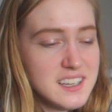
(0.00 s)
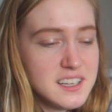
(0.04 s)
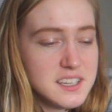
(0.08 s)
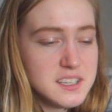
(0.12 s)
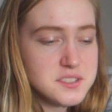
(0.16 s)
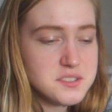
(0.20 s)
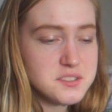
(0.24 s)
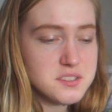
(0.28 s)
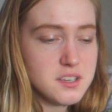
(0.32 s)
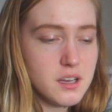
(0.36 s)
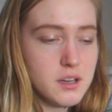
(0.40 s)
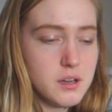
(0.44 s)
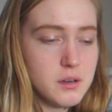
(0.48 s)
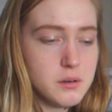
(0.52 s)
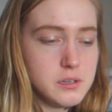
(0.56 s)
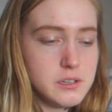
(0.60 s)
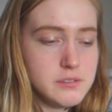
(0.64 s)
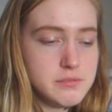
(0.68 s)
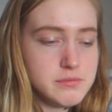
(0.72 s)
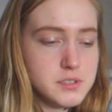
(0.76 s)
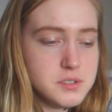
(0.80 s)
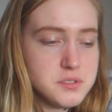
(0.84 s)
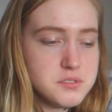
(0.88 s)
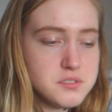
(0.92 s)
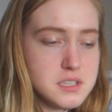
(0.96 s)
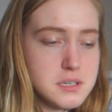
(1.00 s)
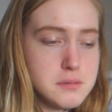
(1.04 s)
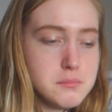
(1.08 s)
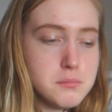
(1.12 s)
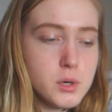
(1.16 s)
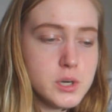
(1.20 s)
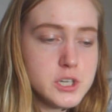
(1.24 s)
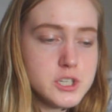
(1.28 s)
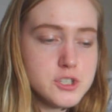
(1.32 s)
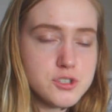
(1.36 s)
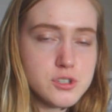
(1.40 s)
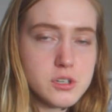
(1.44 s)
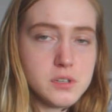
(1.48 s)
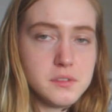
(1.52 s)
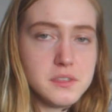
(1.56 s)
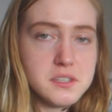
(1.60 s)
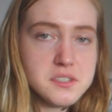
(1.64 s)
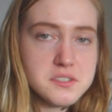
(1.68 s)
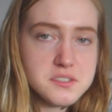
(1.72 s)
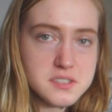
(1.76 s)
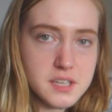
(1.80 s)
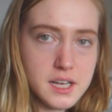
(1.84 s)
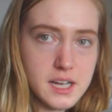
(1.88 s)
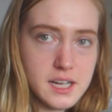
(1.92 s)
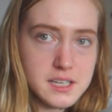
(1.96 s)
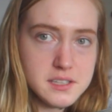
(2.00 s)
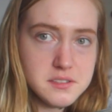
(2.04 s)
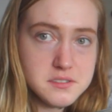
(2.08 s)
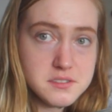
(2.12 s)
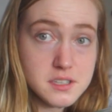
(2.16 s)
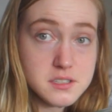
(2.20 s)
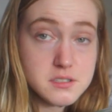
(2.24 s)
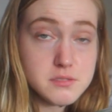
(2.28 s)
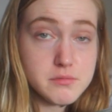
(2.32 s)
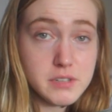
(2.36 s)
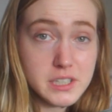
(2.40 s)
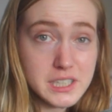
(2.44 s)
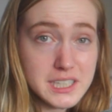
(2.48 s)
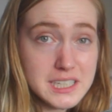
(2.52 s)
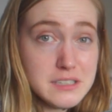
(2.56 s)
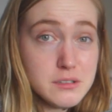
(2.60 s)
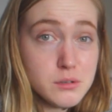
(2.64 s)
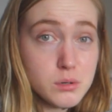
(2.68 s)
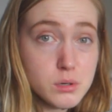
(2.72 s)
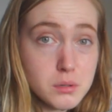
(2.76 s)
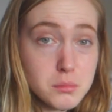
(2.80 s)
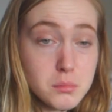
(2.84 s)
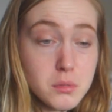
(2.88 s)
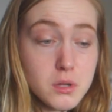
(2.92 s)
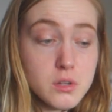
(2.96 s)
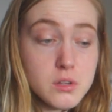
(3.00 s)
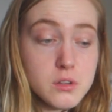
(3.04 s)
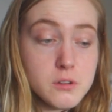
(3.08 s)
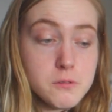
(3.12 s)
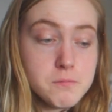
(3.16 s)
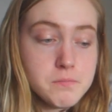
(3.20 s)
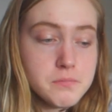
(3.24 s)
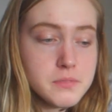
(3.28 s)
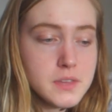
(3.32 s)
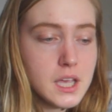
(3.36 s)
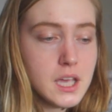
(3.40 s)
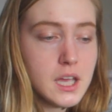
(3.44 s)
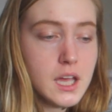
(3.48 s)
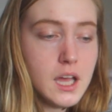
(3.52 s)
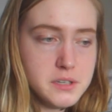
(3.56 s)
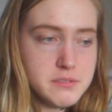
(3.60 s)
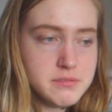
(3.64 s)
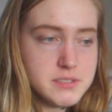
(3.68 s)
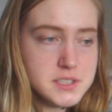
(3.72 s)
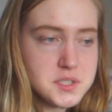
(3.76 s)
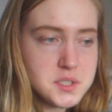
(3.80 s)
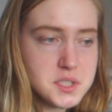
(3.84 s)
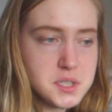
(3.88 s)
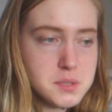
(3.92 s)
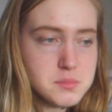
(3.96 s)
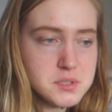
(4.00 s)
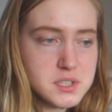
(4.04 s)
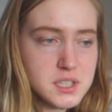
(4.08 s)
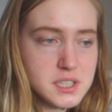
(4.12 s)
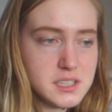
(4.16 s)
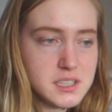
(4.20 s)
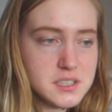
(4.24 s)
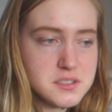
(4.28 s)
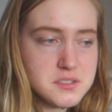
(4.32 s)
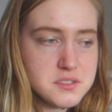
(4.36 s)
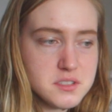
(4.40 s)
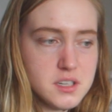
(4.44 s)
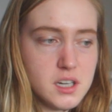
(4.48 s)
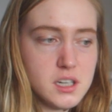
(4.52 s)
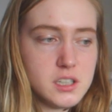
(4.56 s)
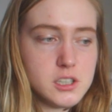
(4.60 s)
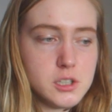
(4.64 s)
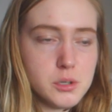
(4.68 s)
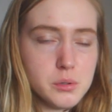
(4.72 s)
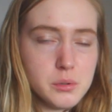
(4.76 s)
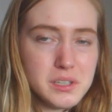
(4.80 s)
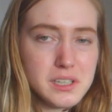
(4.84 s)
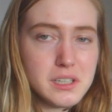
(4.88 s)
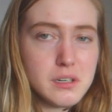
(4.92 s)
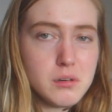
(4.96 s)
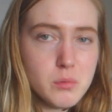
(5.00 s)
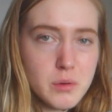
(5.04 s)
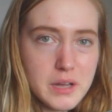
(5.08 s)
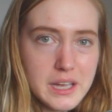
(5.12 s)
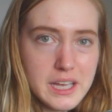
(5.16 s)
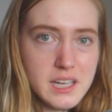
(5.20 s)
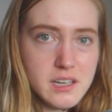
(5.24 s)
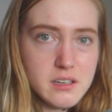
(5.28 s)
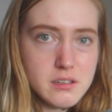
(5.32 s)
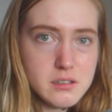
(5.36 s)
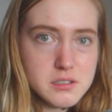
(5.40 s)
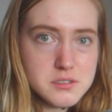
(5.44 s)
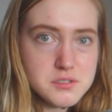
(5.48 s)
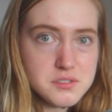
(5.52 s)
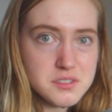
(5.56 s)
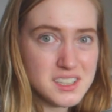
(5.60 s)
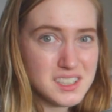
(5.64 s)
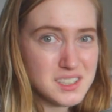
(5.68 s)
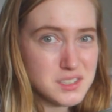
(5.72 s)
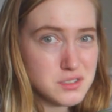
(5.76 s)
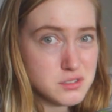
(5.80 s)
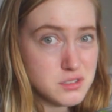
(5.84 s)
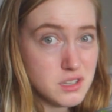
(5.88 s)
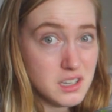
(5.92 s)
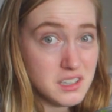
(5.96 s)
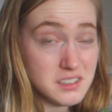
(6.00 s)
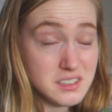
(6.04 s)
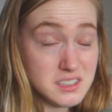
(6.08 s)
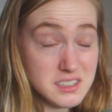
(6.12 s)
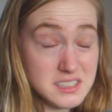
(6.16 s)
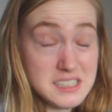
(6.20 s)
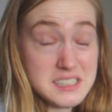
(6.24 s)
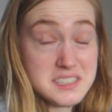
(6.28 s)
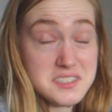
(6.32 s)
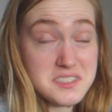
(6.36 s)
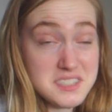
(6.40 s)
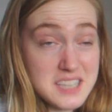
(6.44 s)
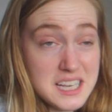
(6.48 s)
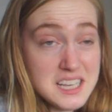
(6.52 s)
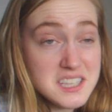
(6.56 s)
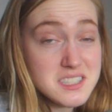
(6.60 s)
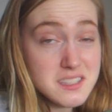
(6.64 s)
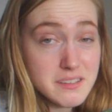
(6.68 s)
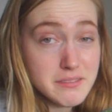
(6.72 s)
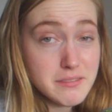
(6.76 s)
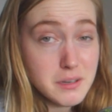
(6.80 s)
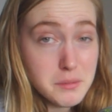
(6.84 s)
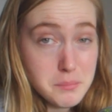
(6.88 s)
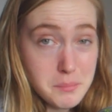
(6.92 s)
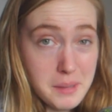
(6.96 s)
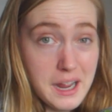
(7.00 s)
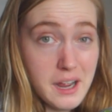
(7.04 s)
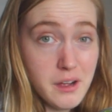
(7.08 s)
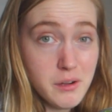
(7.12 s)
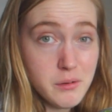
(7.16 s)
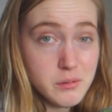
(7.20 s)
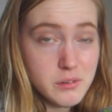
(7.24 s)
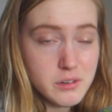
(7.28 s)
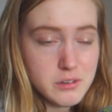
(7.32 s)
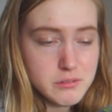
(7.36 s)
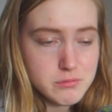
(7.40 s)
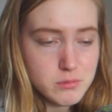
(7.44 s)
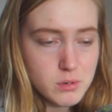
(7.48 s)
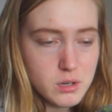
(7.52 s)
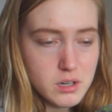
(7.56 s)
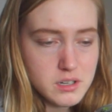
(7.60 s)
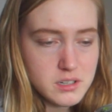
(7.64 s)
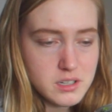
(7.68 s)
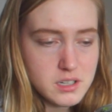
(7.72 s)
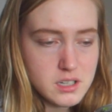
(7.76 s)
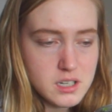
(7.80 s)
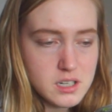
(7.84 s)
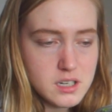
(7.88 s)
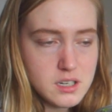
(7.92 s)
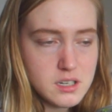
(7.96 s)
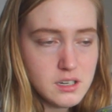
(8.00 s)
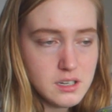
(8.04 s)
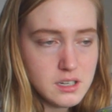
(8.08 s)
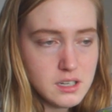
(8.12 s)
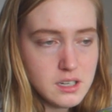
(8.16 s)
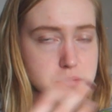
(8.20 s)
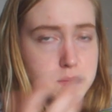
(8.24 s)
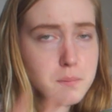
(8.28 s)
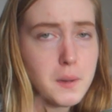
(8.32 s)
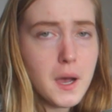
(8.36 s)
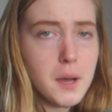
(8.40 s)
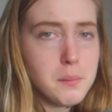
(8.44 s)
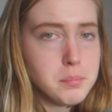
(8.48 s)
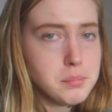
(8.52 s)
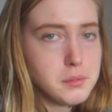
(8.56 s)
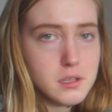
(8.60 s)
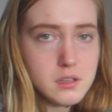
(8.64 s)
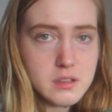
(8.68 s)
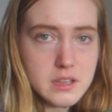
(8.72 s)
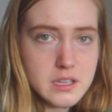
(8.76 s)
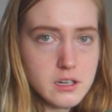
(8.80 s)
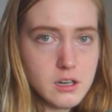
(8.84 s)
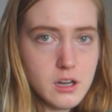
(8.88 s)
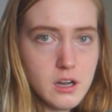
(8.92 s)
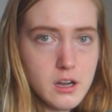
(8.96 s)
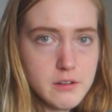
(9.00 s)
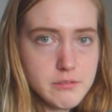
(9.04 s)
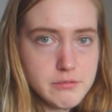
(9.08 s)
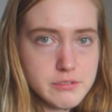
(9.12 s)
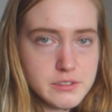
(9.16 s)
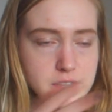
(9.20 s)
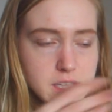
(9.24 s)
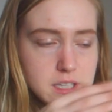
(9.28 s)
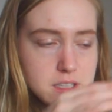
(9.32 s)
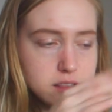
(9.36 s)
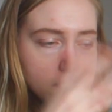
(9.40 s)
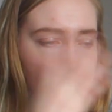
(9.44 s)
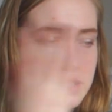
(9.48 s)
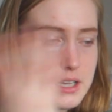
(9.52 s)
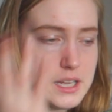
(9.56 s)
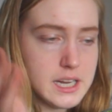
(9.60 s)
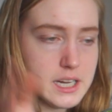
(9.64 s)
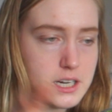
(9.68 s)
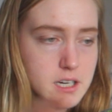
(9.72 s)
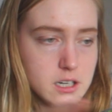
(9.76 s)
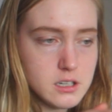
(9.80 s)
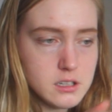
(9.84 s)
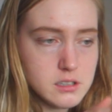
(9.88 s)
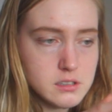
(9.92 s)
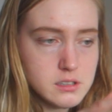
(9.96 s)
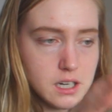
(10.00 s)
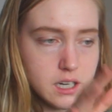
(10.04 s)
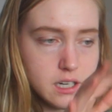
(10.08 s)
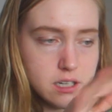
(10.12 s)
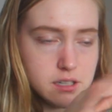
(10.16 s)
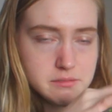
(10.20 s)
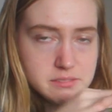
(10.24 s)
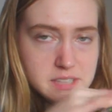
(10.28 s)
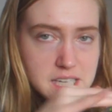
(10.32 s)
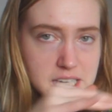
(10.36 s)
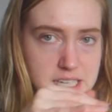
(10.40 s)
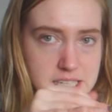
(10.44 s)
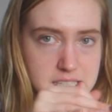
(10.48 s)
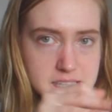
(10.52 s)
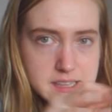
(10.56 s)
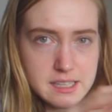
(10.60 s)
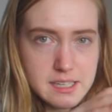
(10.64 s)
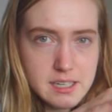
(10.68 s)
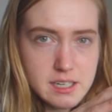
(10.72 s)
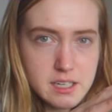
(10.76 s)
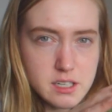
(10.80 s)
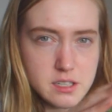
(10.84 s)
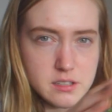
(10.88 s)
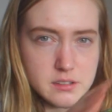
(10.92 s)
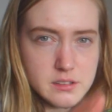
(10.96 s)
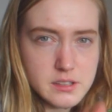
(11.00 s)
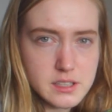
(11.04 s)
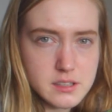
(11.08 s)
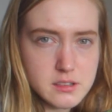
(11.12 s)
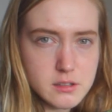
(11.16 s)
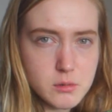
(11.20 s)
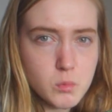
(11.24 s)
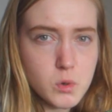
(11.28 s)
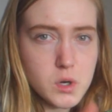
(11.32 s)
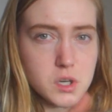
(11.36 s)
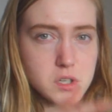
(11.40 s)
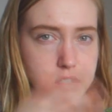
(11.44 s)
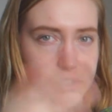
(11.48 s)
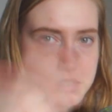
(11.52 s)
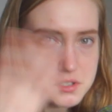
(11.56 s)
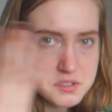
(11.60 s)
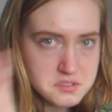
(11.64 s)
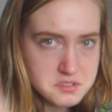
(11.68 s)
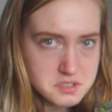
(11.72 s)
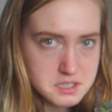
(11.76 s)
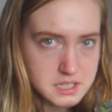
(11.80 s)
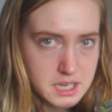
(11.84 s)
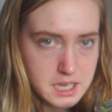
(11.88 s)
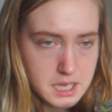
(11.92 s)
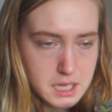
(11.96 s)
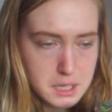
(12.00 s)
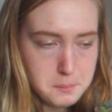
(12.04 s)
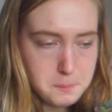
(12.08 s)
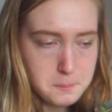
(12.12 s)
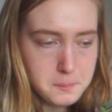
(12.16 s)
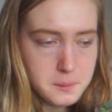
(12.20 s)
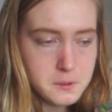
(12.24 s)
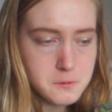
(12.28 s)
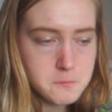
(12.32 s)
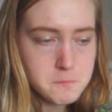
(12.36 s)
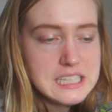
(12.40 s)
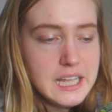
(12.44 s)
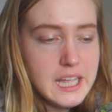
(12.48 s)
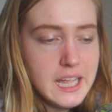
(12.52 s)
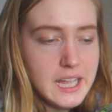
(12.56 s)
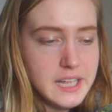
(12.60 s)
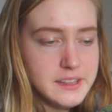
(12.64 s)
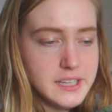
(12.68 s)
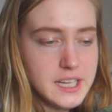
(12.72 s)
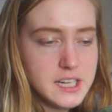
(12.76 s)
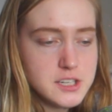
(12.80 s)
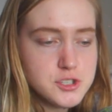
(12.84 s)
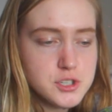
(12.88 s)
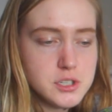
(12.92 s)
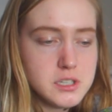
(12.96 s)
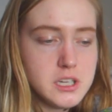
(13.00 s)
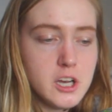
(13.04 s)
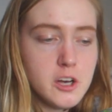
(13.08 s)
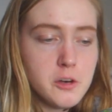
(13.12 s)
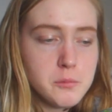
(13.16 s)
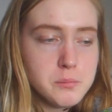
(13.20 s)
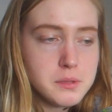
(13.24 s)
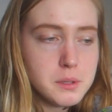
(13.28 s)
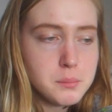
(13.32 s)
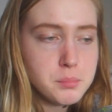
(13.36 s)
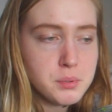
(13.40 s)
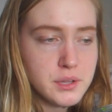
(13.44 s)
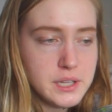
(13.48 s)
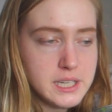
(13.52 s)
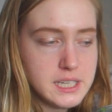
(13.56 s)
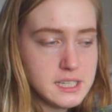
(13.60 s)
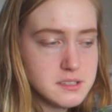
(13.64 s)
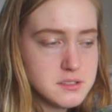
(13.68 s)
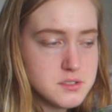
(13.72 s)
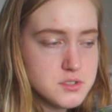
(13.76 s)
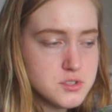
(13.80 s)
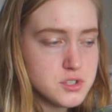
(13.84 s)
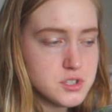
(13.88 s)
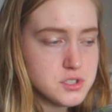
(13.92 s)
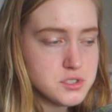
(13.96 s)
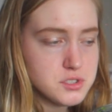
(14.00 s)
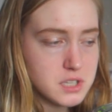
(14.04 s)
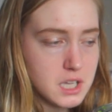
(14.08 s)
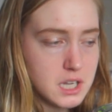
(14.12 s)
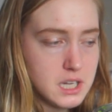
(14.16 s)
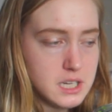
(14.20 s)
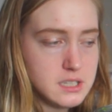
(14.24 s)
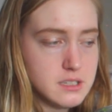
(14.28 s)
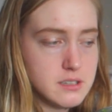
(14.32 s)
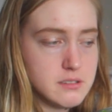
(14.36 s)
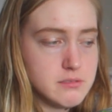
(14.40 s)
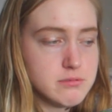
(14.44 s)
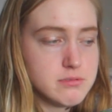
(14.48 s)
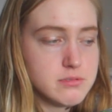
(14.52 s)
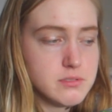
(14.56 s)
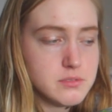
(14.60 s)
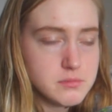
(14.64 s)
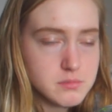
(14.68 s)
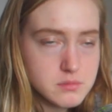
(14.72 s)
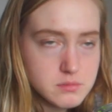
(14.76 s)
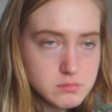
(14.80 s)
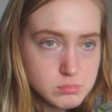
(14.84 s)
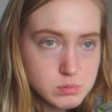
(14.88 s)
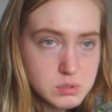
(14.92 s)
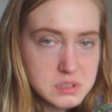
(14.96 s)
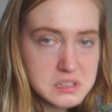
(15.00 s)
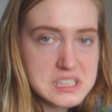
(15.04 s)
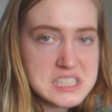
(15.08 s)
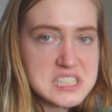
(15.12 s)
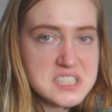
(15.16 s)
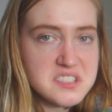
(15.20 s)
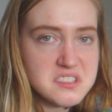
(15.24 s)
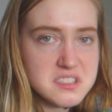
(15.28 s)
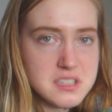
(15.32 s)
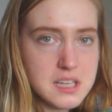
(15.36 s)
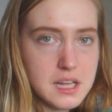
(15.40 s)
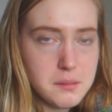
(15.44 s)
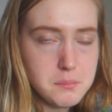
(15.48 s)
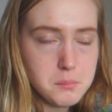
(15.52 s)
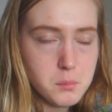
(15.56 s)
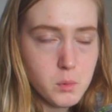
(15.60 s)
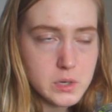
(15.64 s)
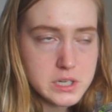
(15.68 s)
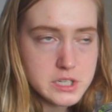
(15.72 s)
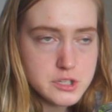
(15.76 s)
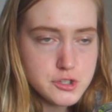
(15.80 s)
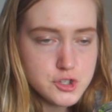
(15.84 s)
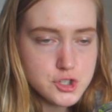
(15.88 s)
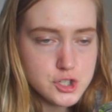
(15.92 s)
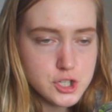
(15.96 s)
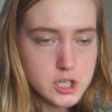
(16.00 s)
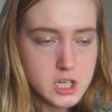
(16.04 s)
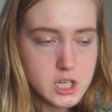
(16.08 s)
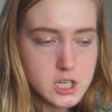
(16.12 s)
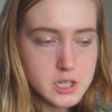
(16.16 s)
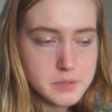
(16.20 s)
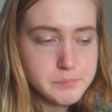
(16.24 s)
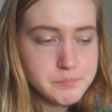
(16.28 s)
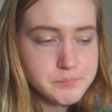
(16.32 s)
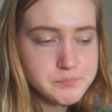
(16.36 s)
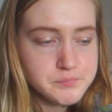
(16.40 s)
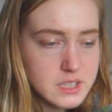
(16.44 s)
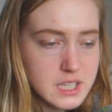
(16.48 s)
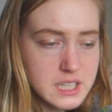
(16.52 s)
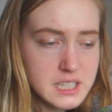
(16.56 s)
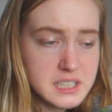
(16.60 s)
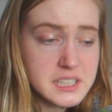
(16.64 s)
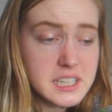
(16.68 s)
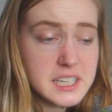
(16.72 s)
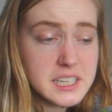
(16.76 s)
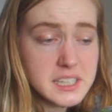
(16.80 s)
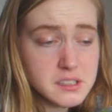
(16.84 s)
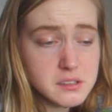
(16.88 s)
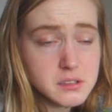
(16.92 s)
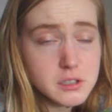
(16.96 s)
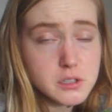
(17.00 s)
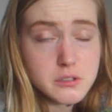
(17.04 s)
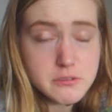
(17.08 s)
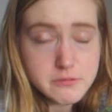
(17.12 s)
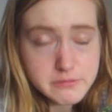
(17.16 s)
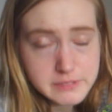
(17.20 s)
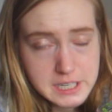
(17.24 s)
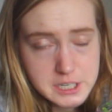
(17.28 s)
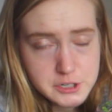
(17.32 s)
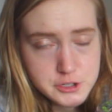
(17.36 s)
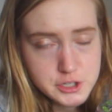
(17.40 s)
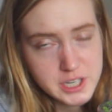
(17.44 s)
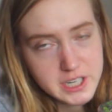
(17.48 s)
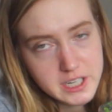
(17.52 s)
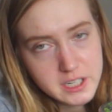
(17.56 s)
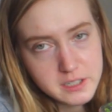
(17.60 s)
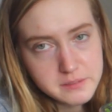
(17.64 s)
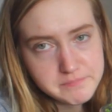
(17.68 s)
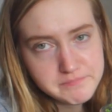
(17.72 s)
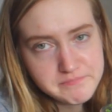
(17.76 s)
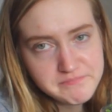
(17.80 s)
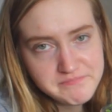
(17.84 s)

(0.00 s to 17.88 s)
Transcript: So if you see moisture on the sides, that's very normal. If it seems like it's not going away or it's like an excessive amount of water, just pop the lid off and let the air kind of get in there and let the water escape. And that should help the plants just kind of release that moisture and get a little fresh air.